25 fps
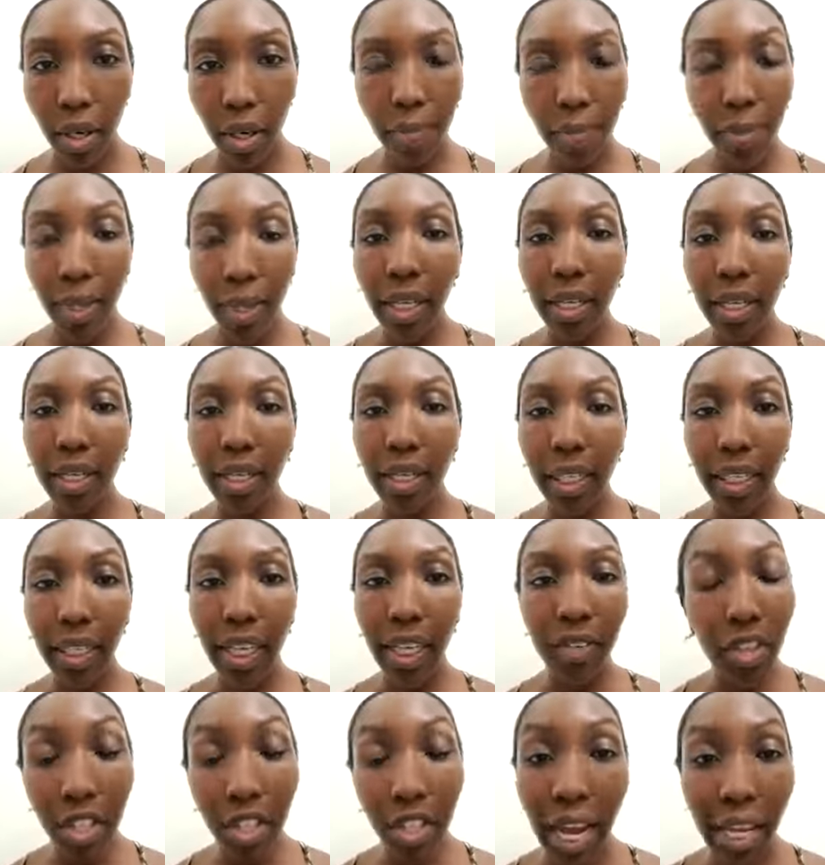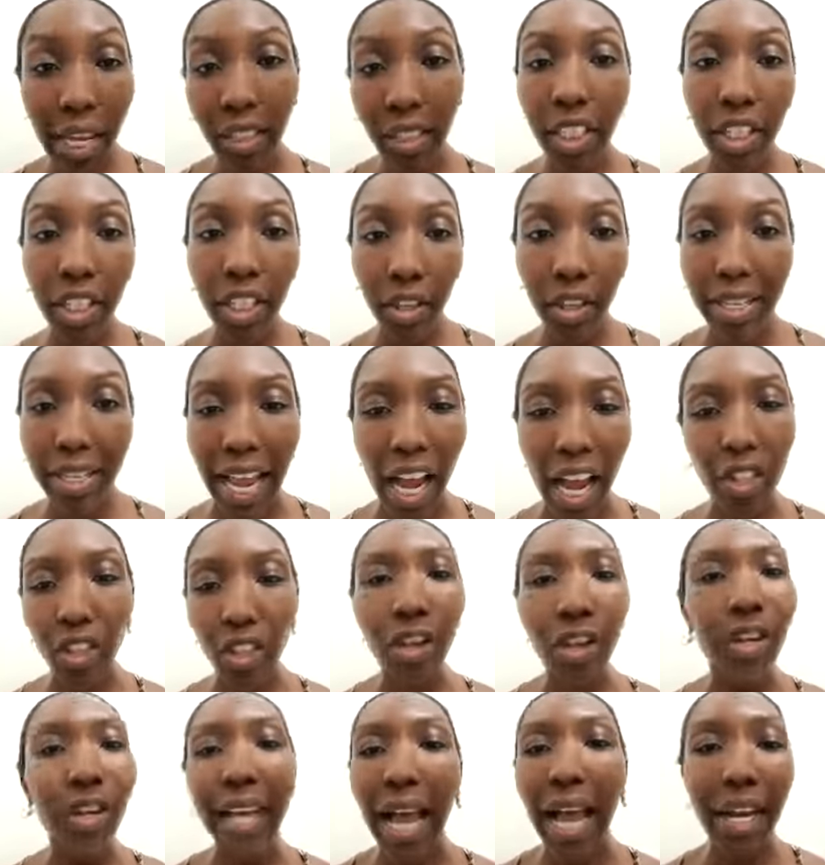But if you're not a leader now,
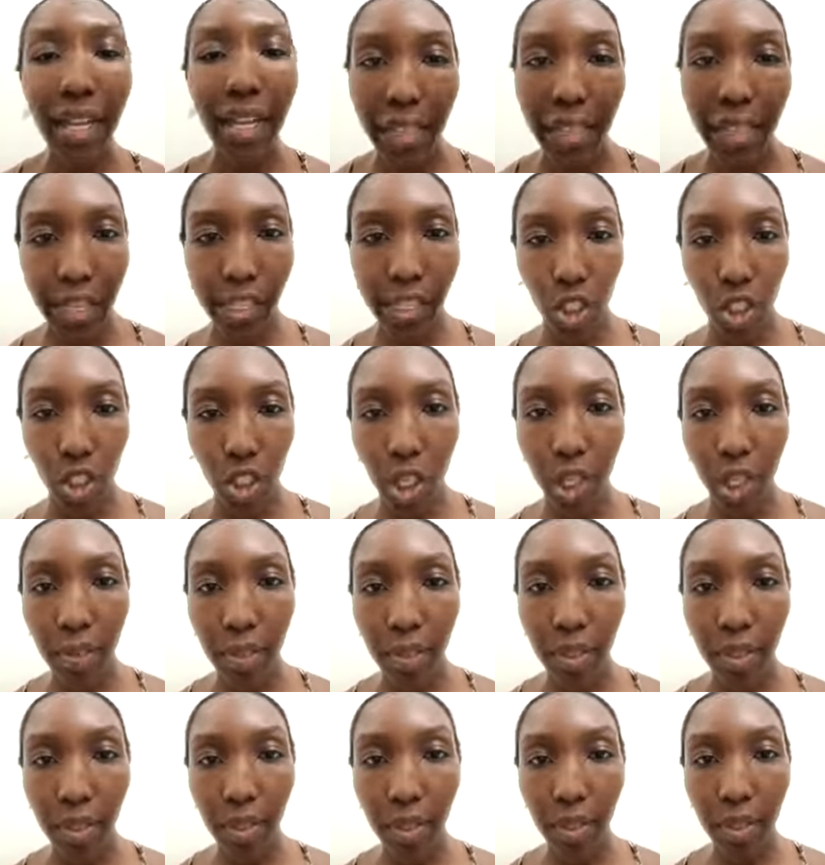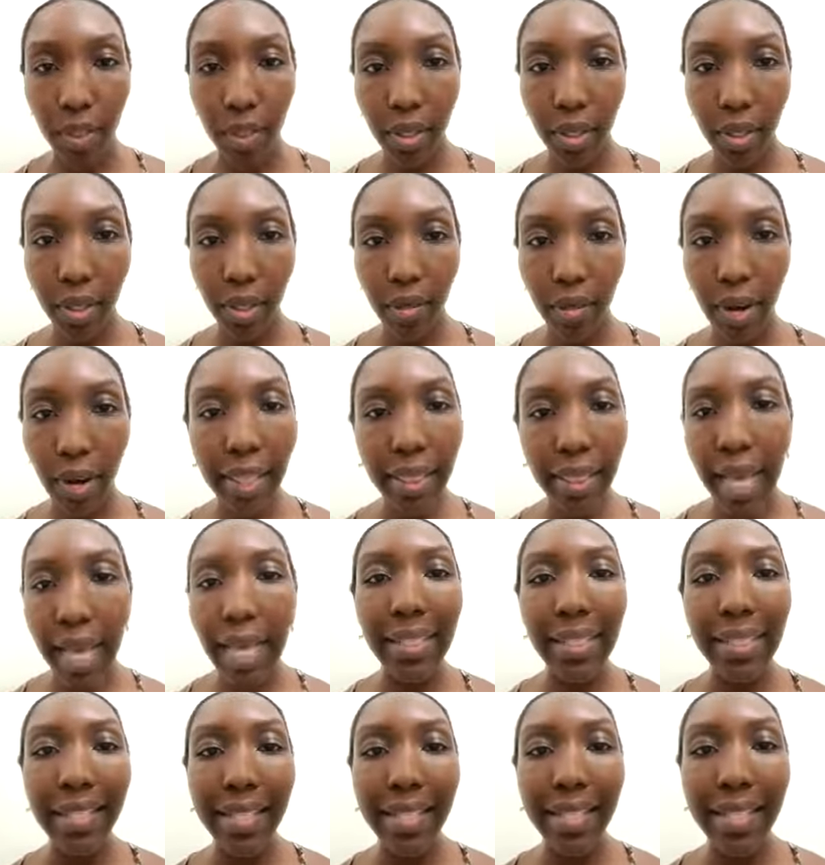you're not going to hit chairman, right?
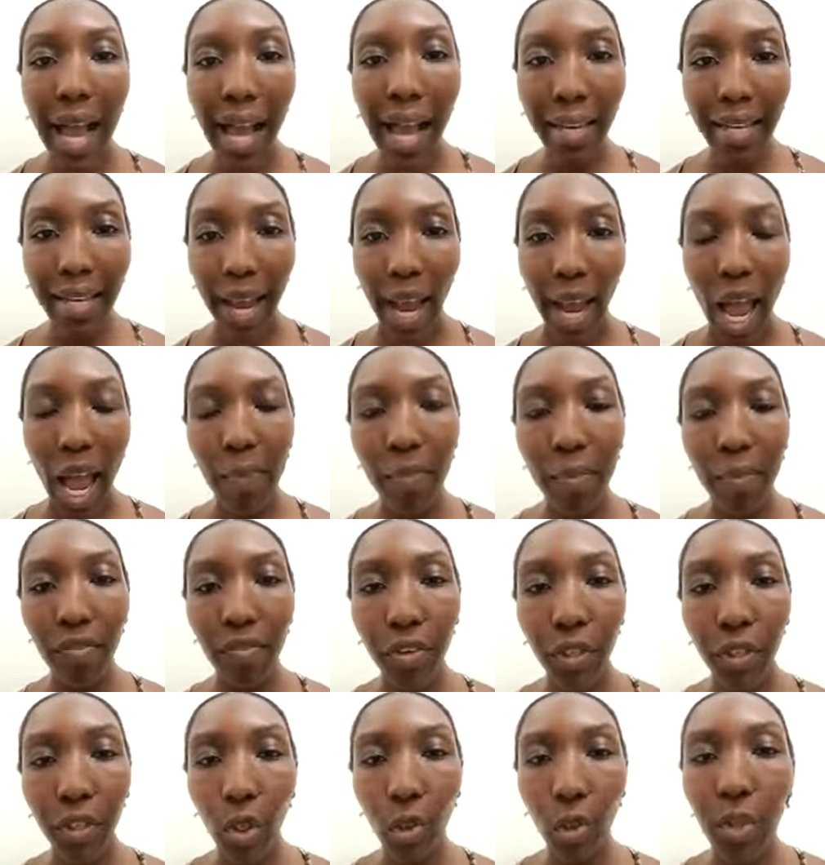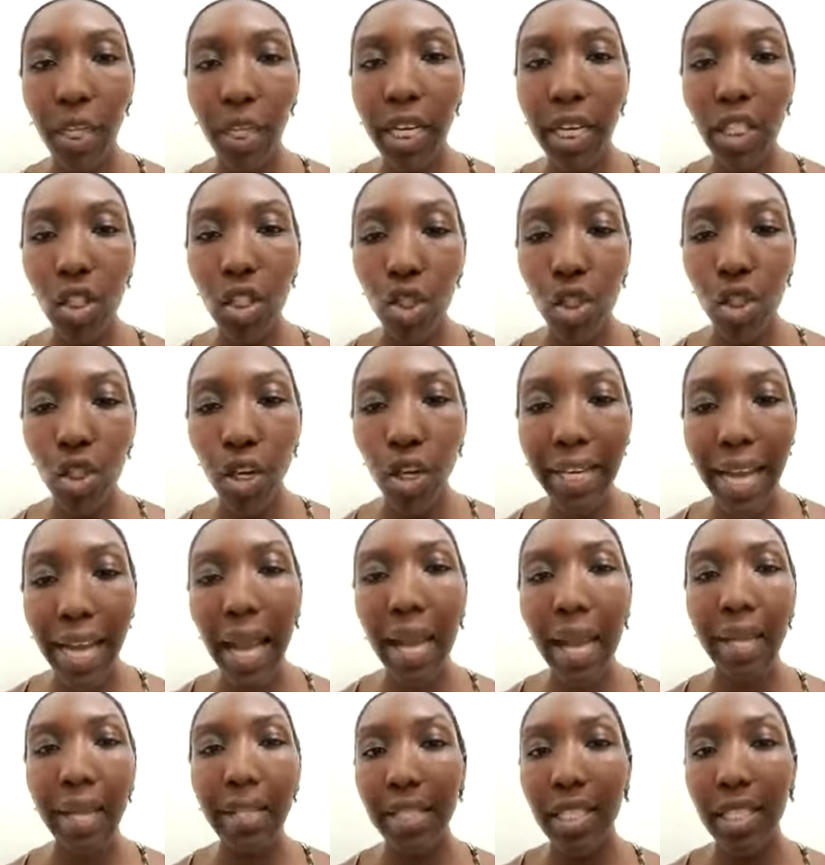That's not going to happen for you because you're
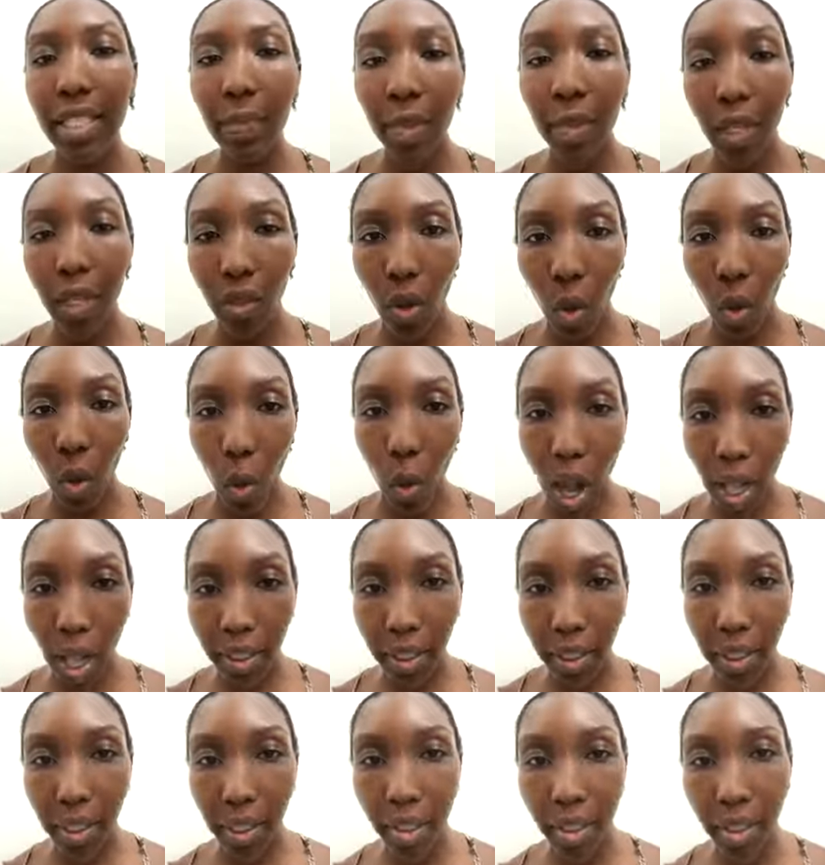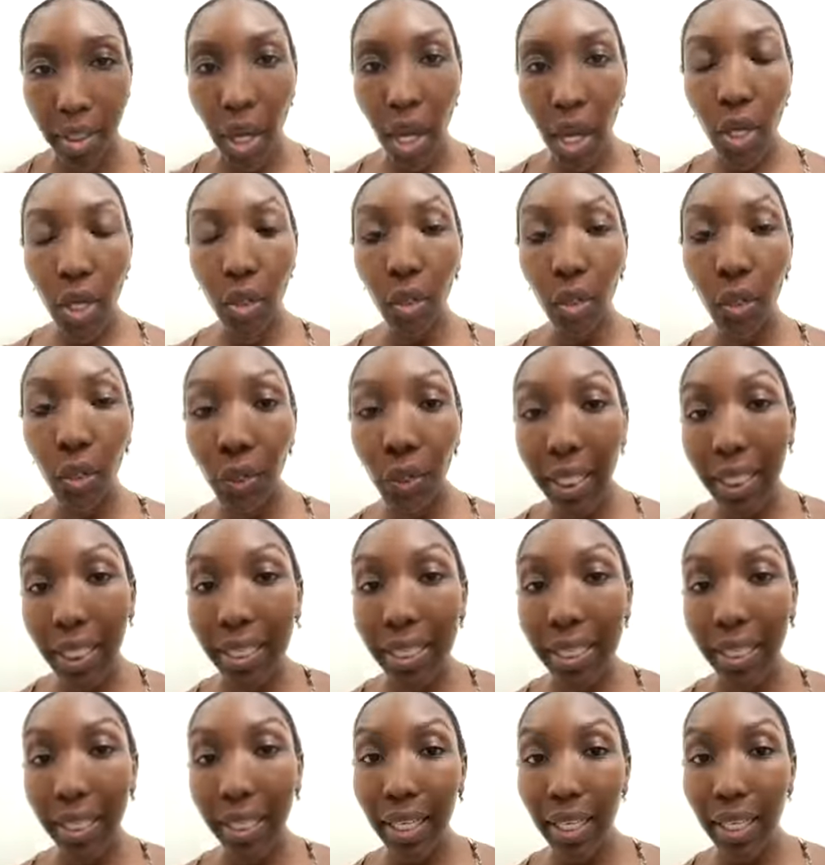not exhibiting the qualities you
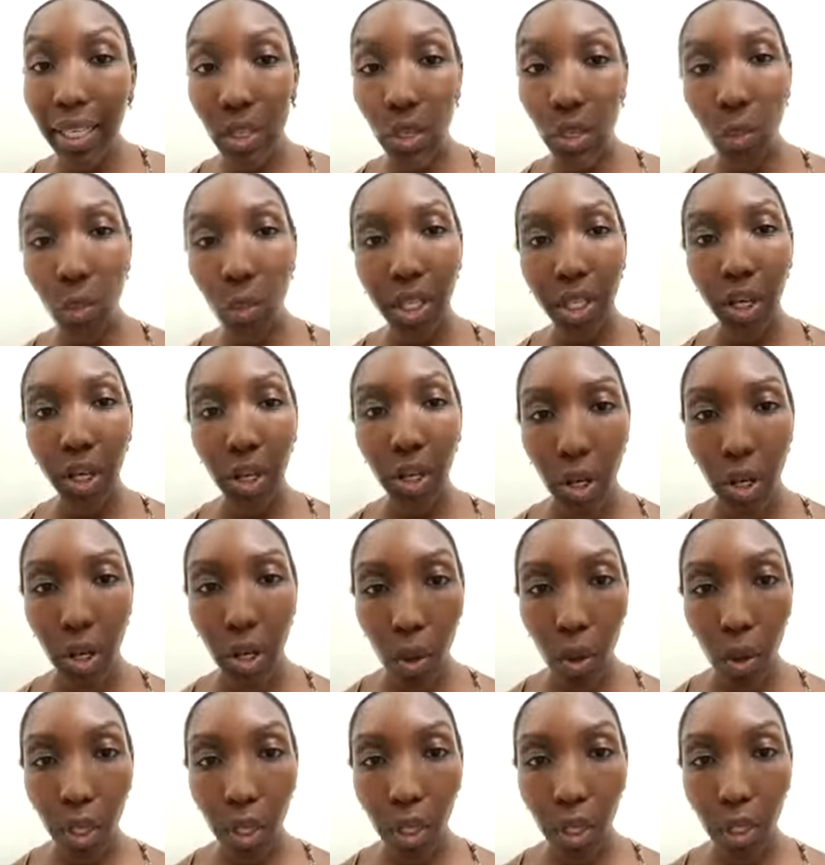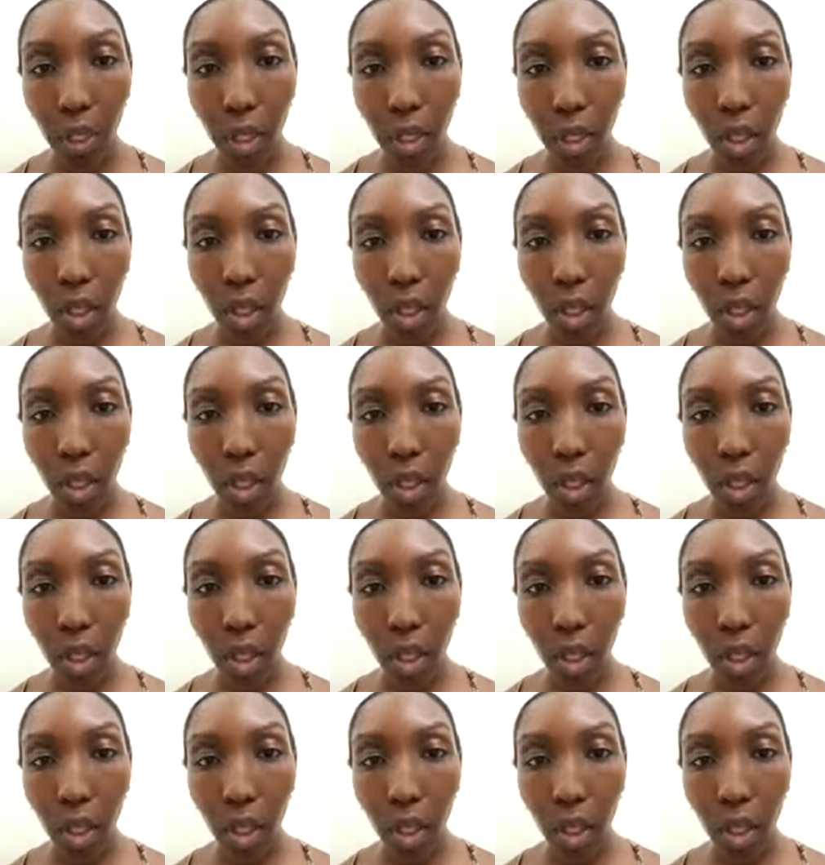need to get to where you're going.